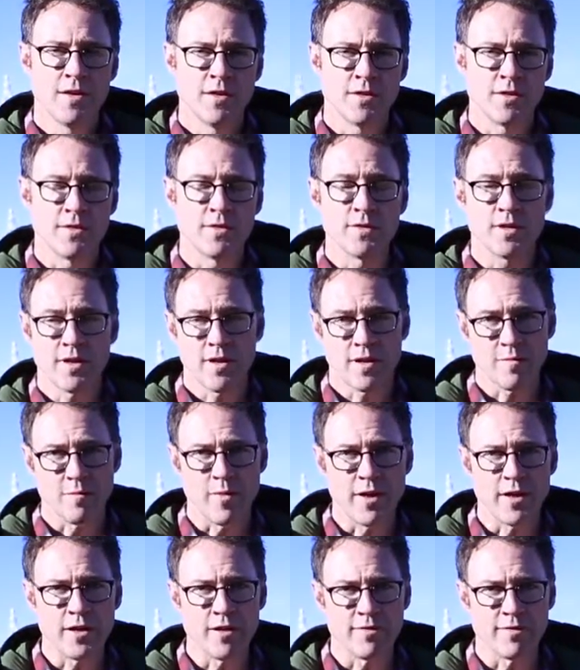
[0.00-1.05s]
So there's a lot of
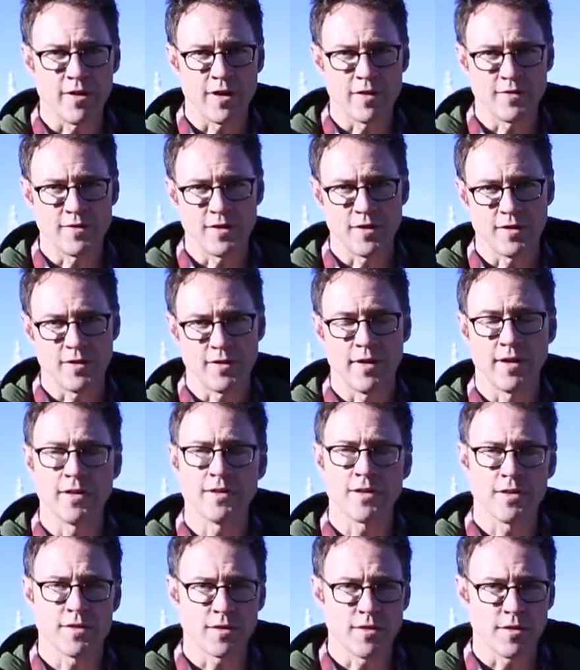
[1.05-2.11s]
money involved here, and
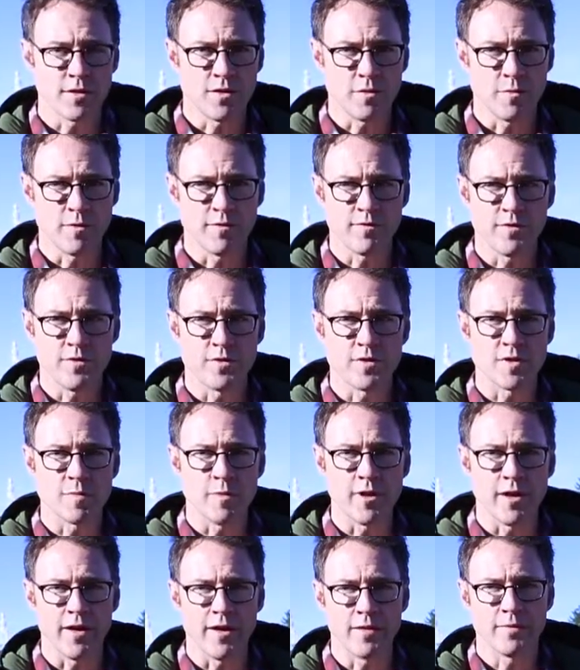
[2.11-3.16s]
that's also the human food
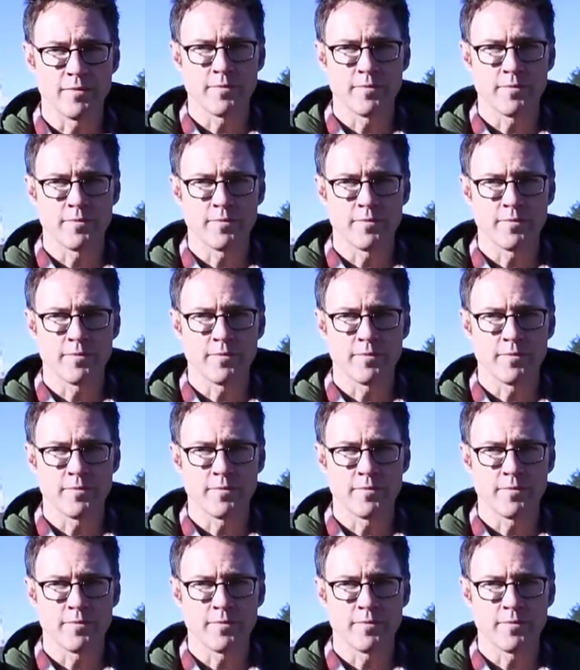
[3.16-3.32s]
supply.